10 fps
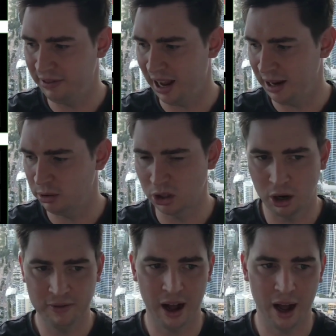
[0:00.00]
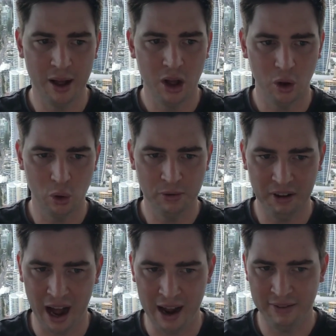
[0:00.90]
games so far. All
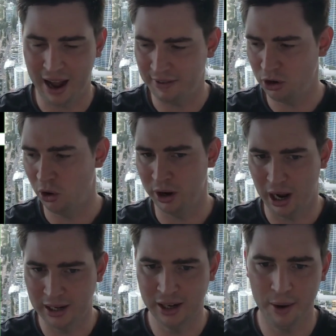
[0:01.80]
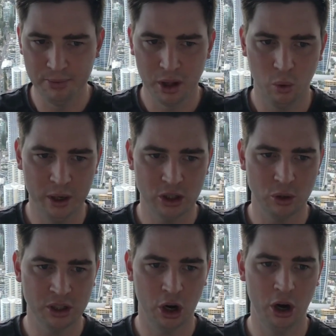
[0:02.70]
5 have gone under, which
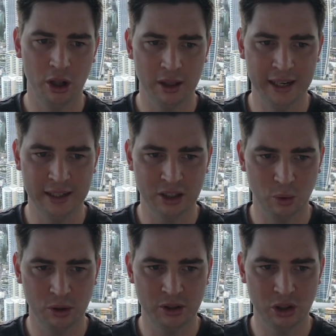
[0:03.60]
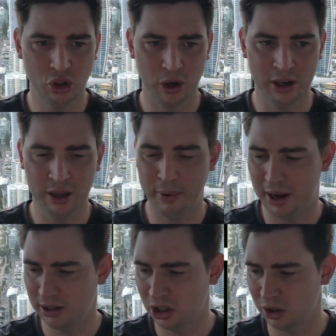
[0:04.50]
also leans towards this trend. The
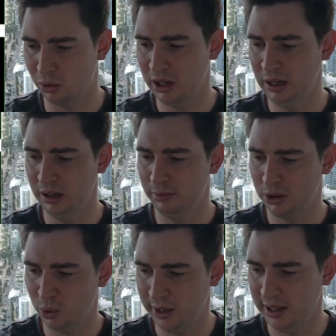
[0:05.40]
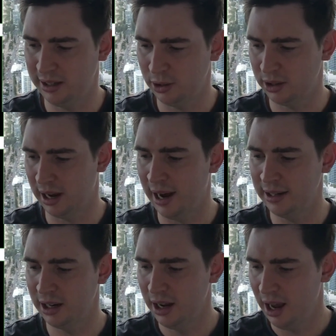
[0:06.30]
past 3 between these two
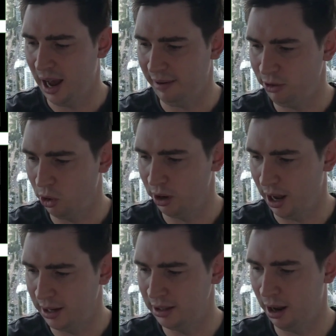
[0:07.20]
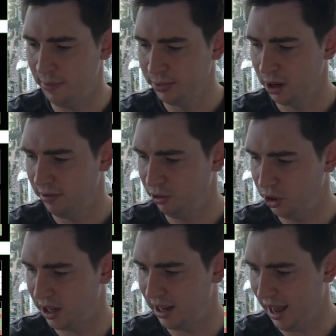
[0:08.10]
sides have gone under. For the
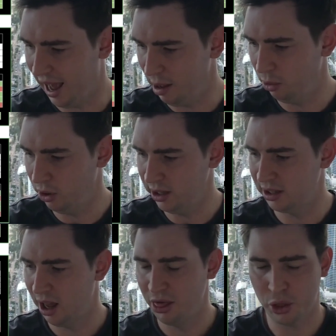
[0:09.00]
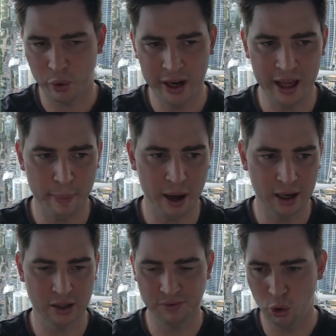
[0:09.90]
Cowboys, 3 of their
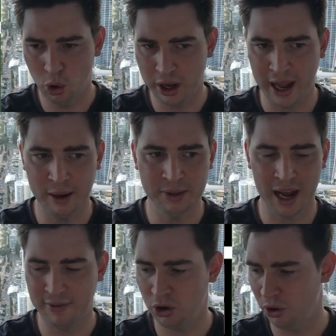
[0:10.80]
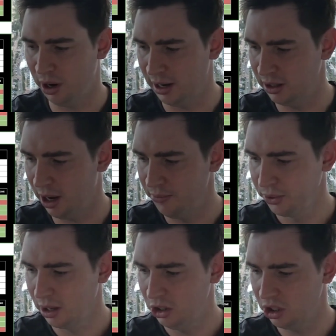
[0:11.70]
past 4 games have gone under.
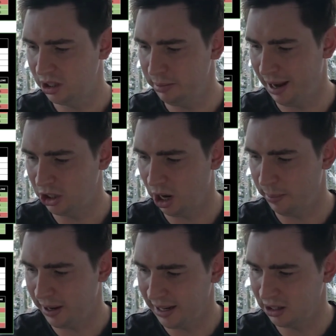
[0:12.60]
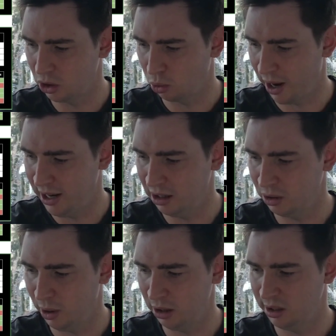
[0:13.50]
Just the matchup against the Raiders,
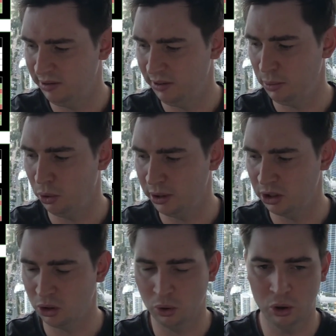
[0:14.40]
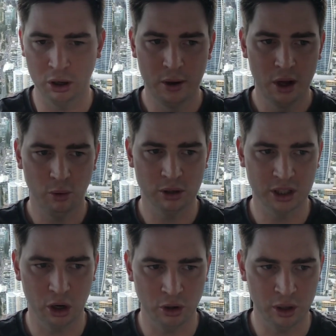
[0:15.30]
where there was 50 points scored, was
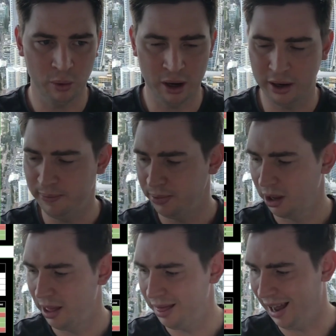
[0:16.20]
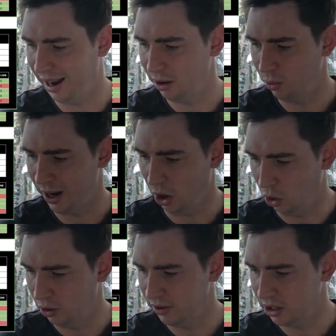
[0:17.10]
the only one that went
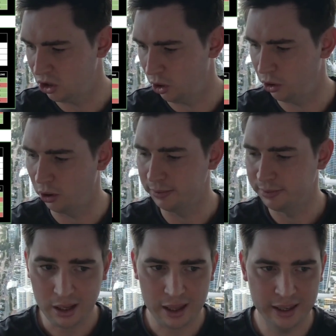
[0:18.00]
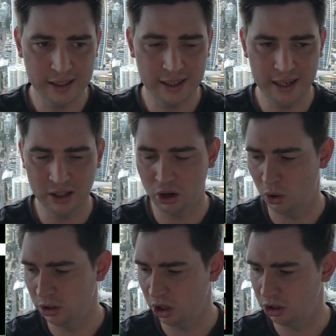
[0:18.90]
over the total. This season
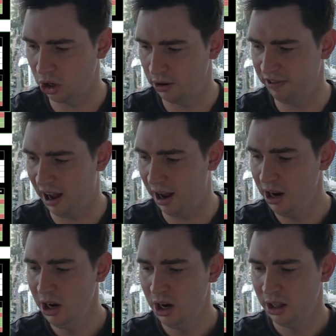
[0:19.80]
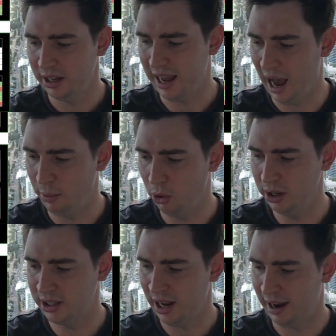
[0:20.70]
also, so far, the
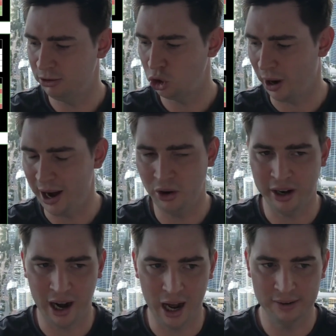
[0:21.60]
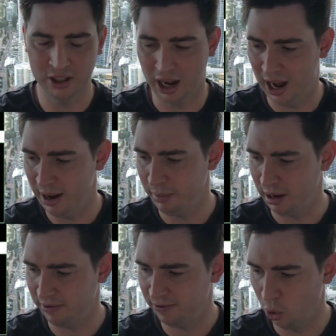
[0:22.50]
Cowboys have trailed at halftime in
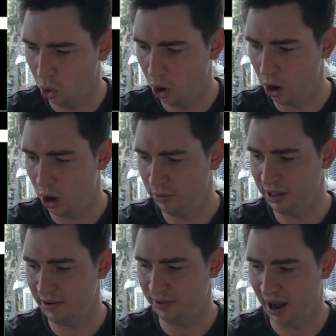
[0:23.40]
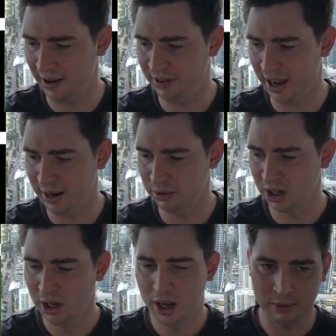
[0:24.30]
4 of their 5 games.
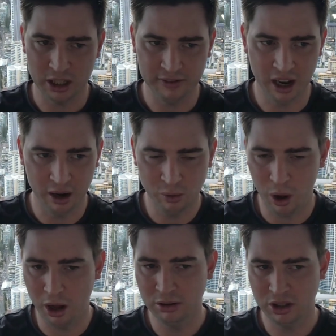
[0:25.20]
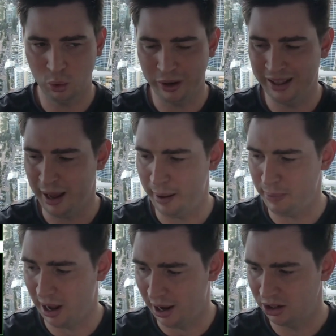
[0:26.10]
So they've done well to win their
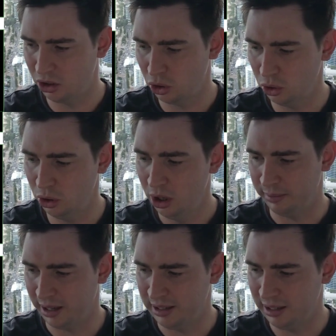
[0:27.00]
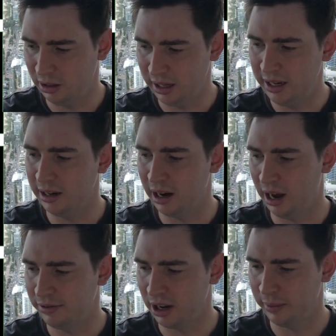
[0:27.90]
past 2. They did lead at
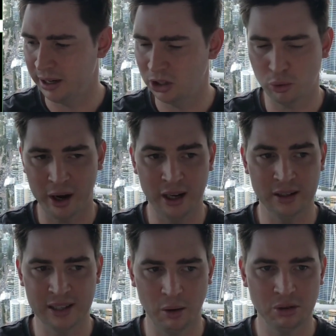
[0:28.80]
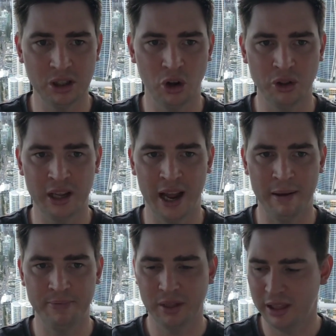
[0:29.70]
halftime against the Raiders. That was the only
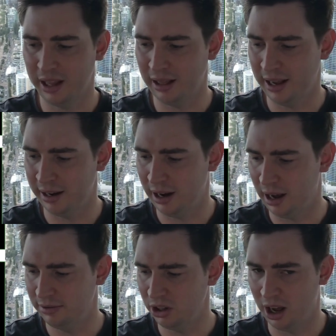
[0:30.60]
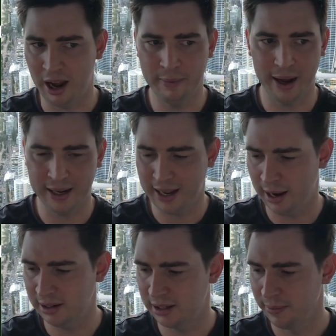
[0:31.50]
game they led at halftime
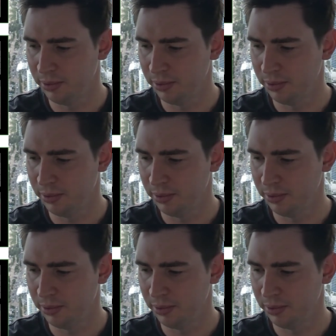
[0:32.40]
against.